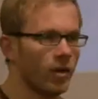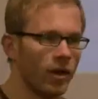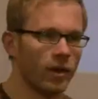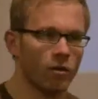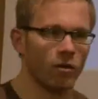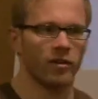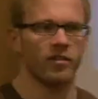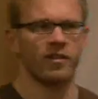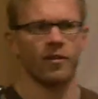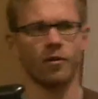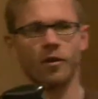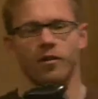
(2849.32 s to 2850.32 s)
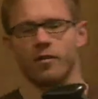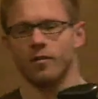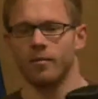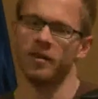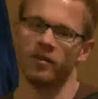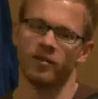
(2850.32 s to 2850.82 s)
I call it steroids. I
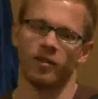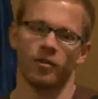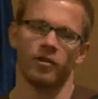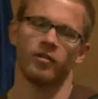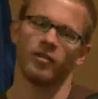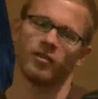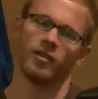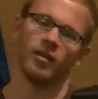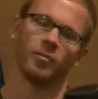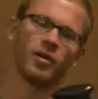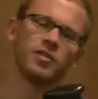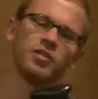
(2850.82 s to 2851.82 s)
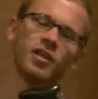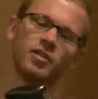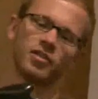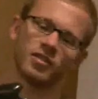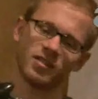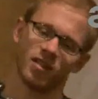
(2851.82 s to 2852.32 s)
mean, steroids is the
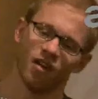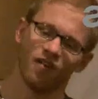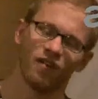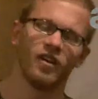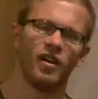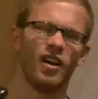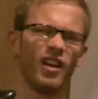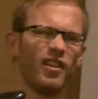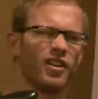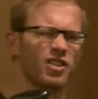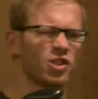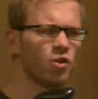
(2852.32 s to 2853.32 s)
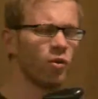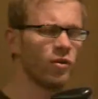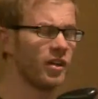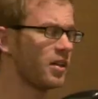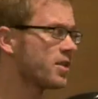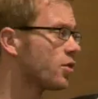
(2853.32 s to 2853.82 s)
pagination stuff. There's
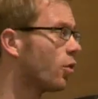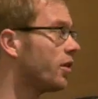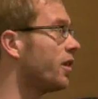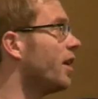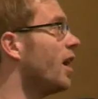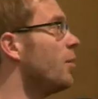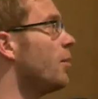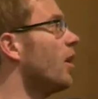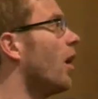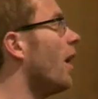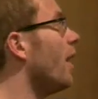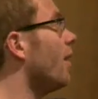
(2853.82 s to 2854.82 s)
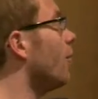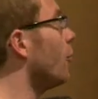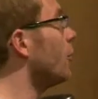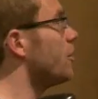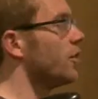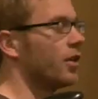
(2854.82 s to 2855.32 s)
and sorting API,
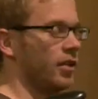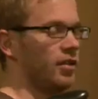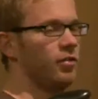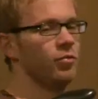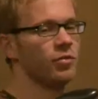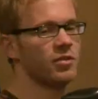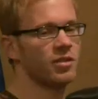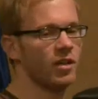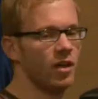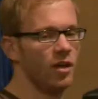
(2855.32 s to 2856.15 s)
which you can use.